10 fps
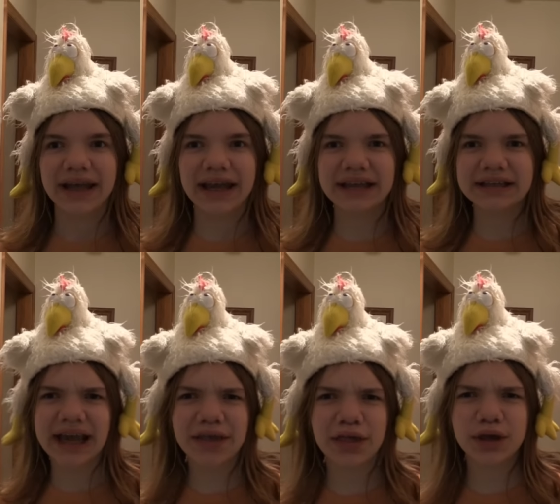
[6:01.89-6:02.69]
In
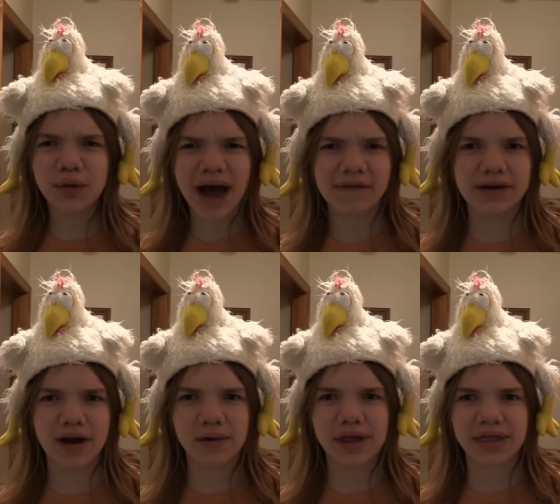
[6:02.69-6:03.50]
case you haven't
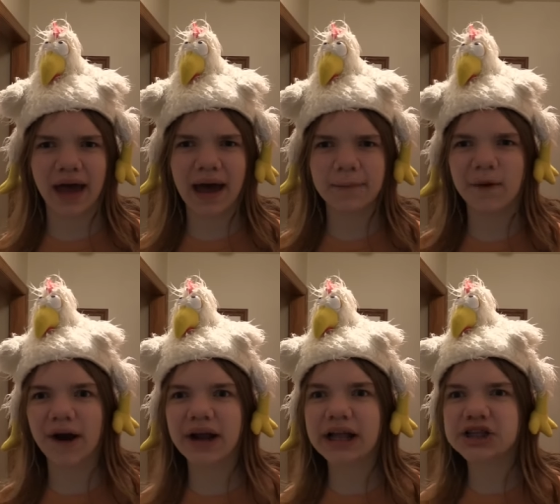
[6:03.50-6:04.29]
noticed, I'm
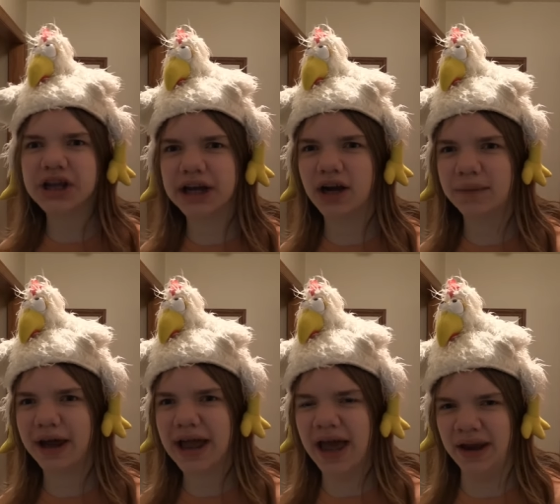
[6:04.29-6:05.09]
wearing a chicken on my
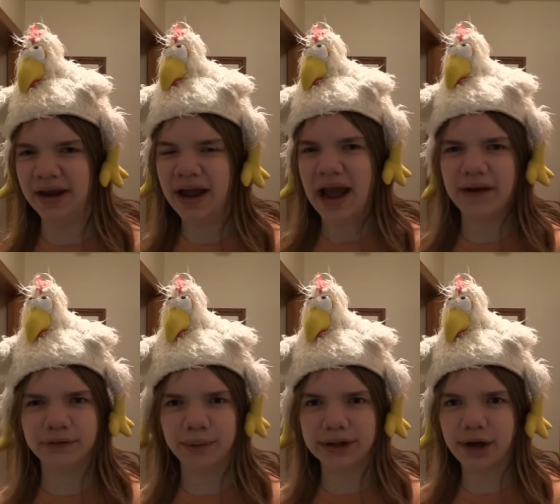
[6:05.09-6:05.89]
head.
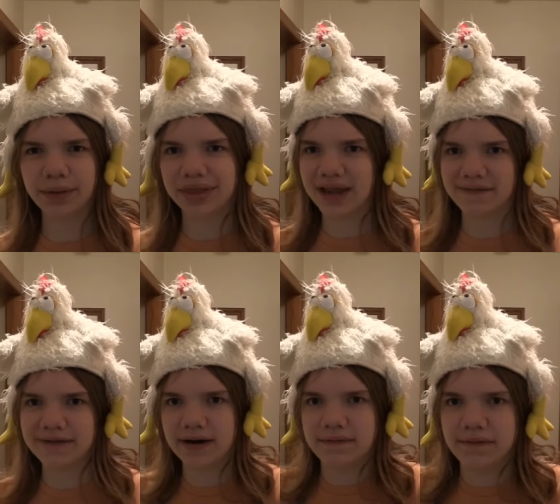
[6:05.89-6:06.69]
Everyone knows that's
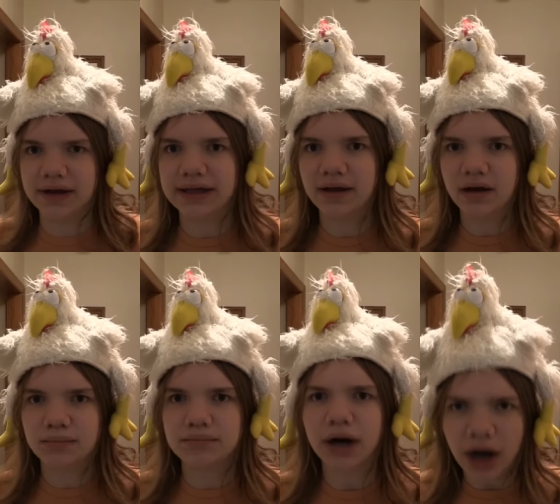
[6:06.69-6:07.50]
very funny.
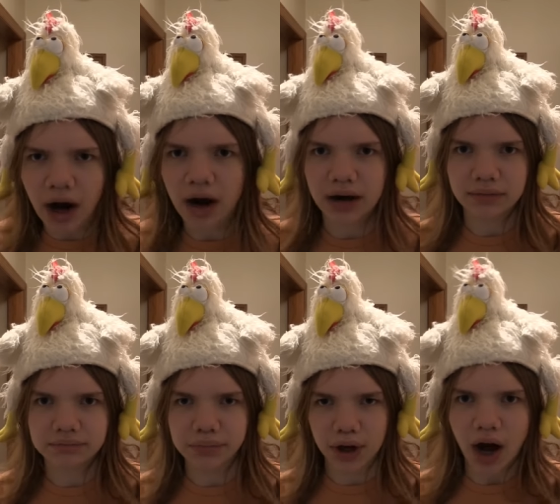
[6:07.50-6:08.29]
Baka,
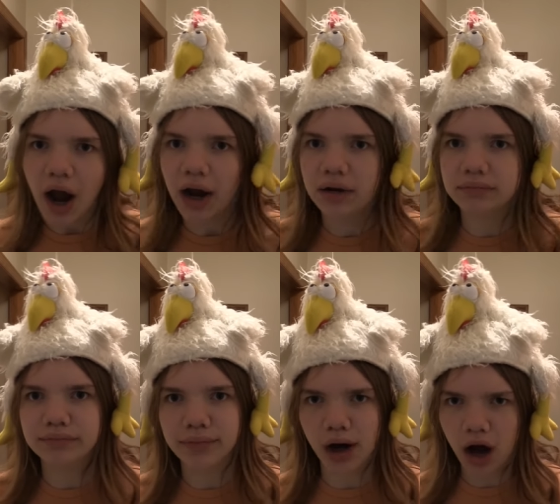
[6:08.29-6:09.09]
baka,
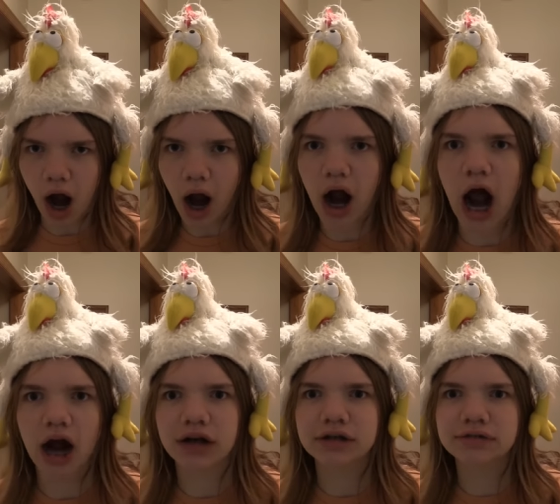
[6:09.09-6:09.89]
baka.